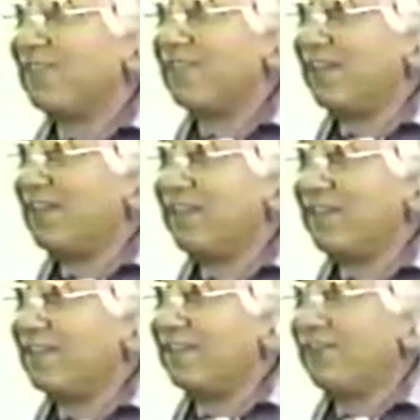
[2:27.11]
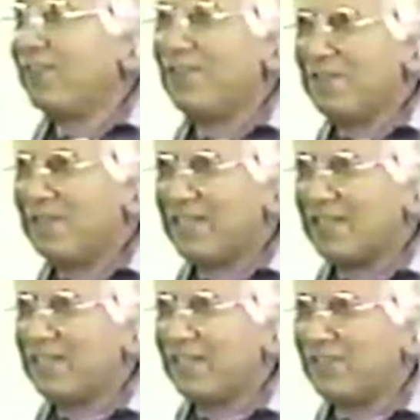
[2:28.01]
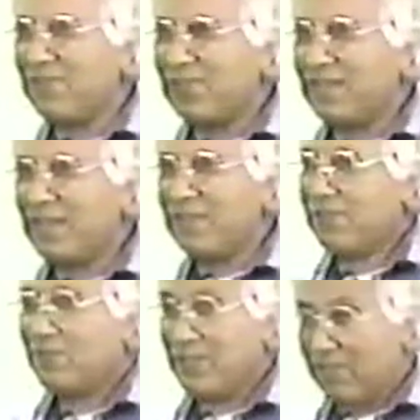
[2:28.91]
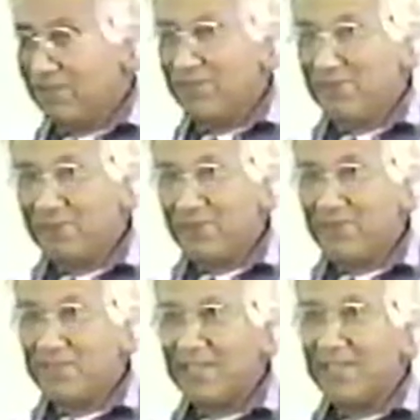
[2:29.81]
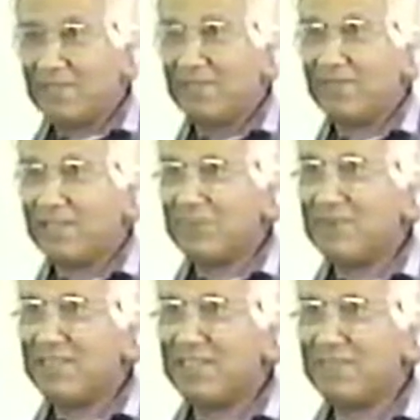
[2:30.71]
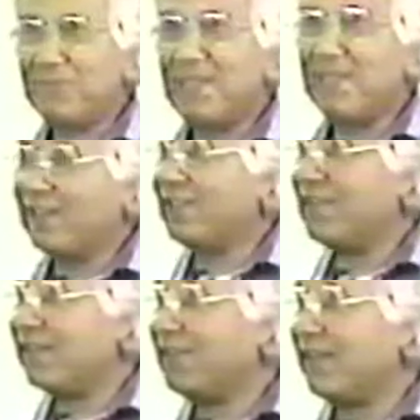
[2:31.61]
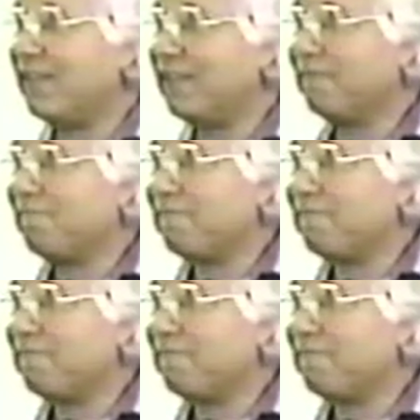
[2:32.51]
Well, I never heard about the sanctuary. I don't know about you. Everybody has different experiences, but I never heard about it.